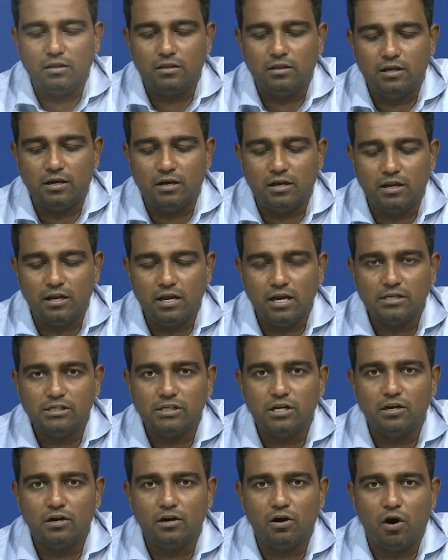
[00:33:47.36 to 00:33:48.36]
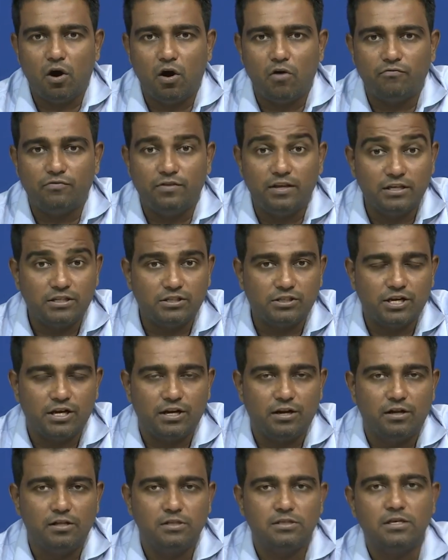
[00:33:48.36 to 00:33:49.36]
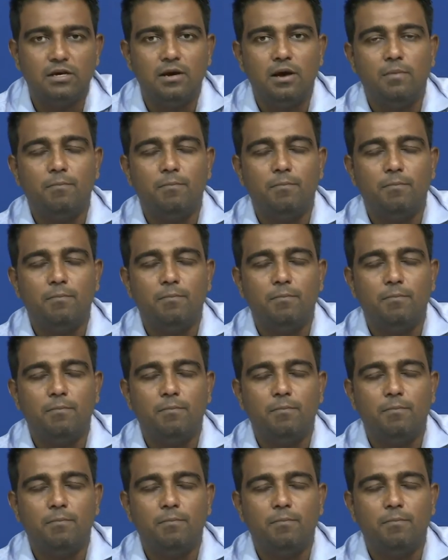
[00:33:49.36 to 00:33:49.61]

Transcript: the creation of these channels